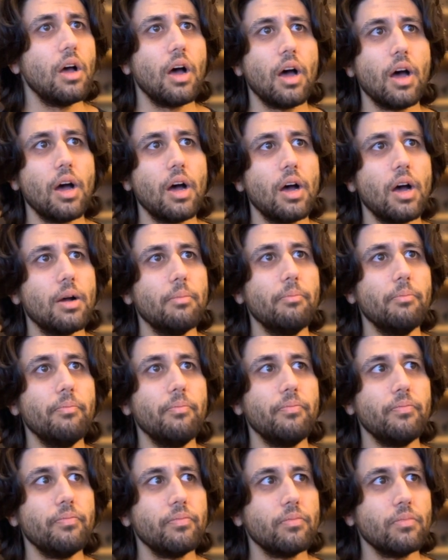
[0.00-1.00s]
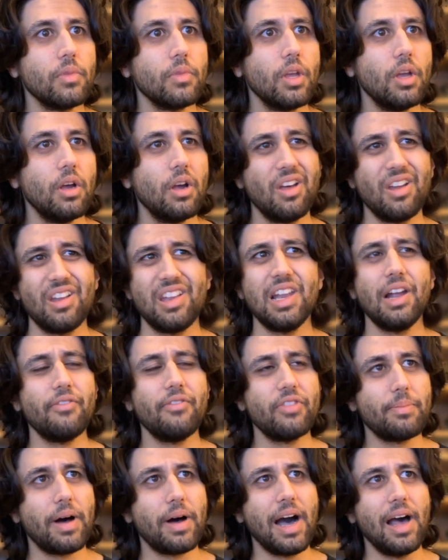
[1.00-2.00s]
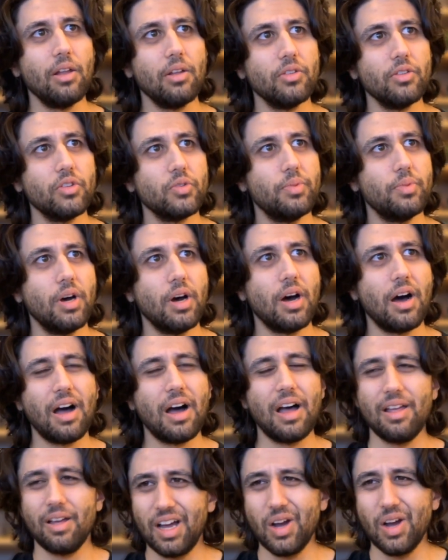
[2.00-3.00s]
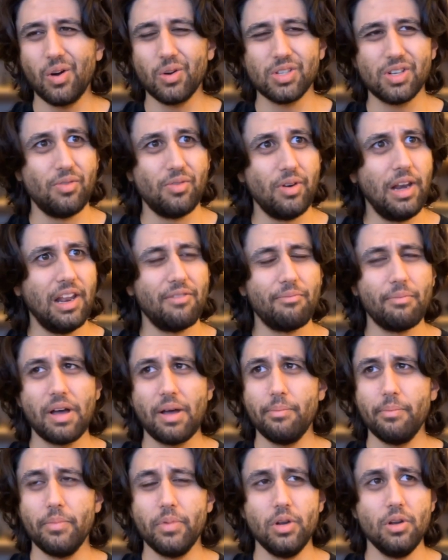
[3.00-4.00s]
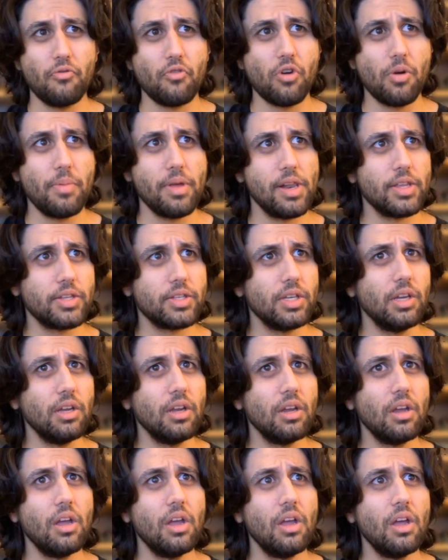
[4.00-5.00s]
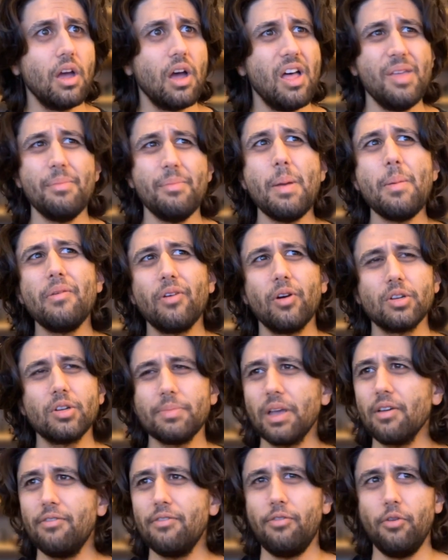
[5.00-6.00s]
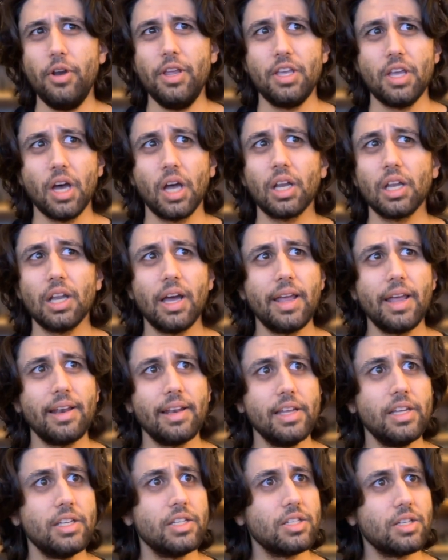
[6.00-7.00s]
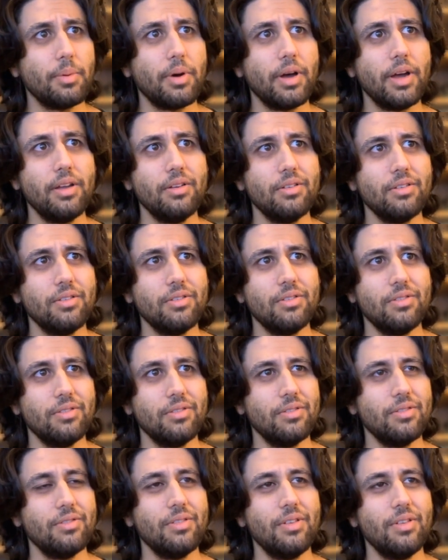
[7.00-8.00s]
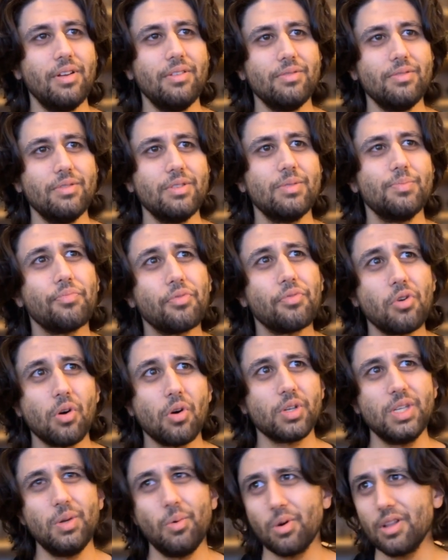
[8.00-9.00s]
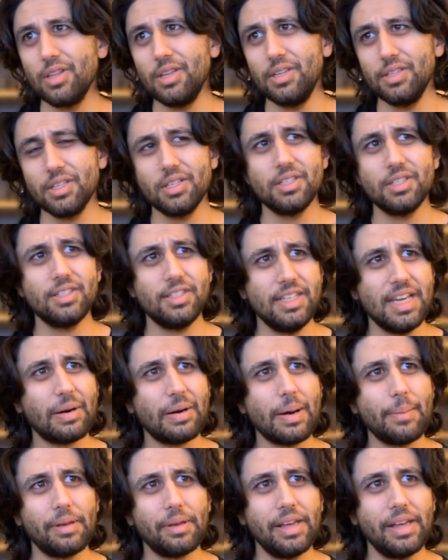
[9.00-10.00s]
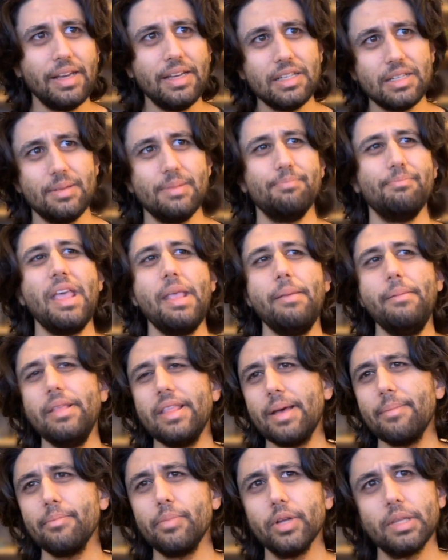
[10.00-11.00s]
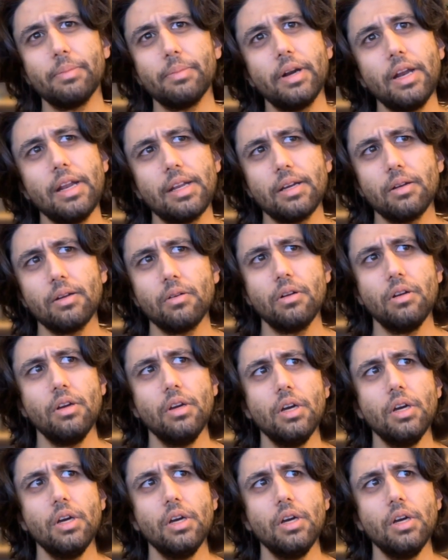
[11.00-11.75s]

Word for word: Um, love the pylons, but I, I also really love my maneuverability. maybe if I were to make a fully gun line list, I might proxy one of these in, see how it plays, and maybe then put the money down.